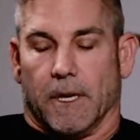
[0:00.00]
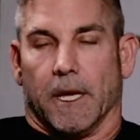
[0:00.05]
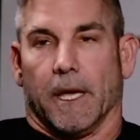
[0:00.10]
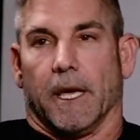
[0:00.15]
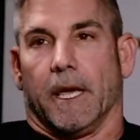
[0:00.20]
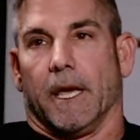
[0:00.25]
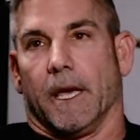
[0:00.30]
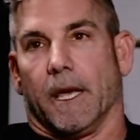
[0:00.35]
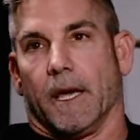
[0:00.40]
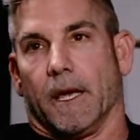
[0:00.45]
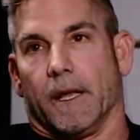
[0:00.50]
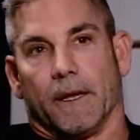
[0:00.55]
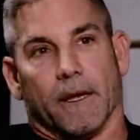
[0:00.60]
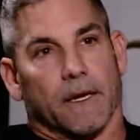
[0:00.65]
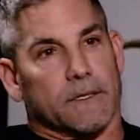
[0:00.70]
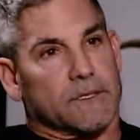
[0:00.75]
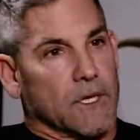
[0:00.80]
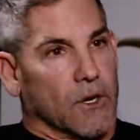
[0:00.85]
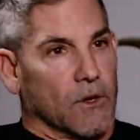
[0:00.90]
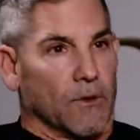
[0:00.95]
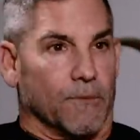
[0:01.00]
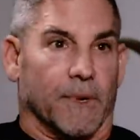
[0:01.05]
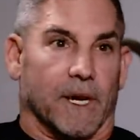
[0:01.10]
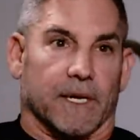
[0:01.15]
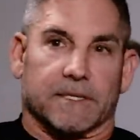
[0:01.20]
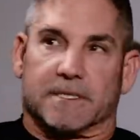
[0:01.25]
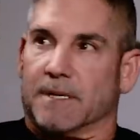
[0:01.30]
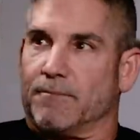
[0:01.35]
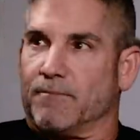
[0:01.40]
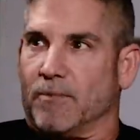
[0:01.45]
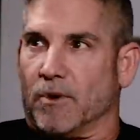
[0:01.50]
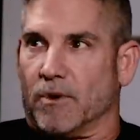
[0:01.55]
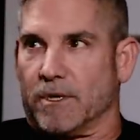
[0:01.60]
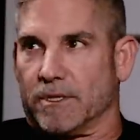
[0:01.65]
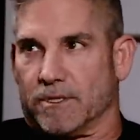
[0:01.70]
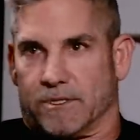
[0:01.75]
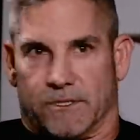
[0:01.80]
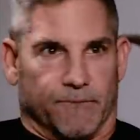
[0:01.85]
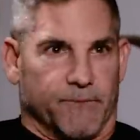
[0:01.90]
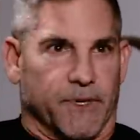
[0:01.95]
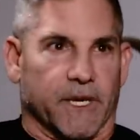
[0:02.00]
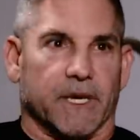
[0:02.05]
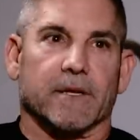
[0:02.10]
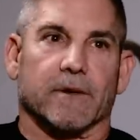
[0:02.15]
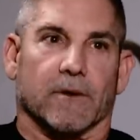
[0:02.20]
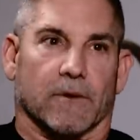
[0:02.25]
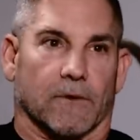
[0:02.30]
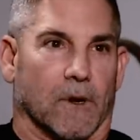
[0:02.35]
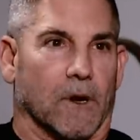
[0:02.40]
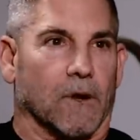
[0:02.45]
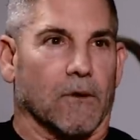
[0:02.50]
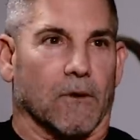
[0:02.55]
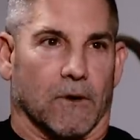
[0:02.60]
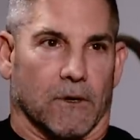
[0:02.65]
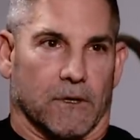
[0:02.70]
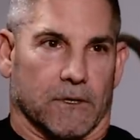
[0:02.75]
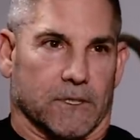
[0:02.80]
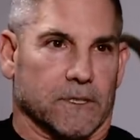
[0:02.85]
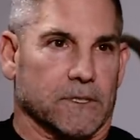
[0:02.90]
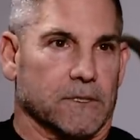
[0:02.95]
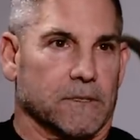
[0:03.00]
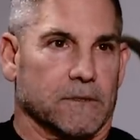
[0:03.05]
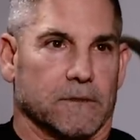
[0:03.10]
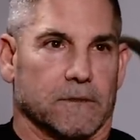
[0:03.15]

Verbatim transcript: and I told them I said, boys, you're picking the wrong horse.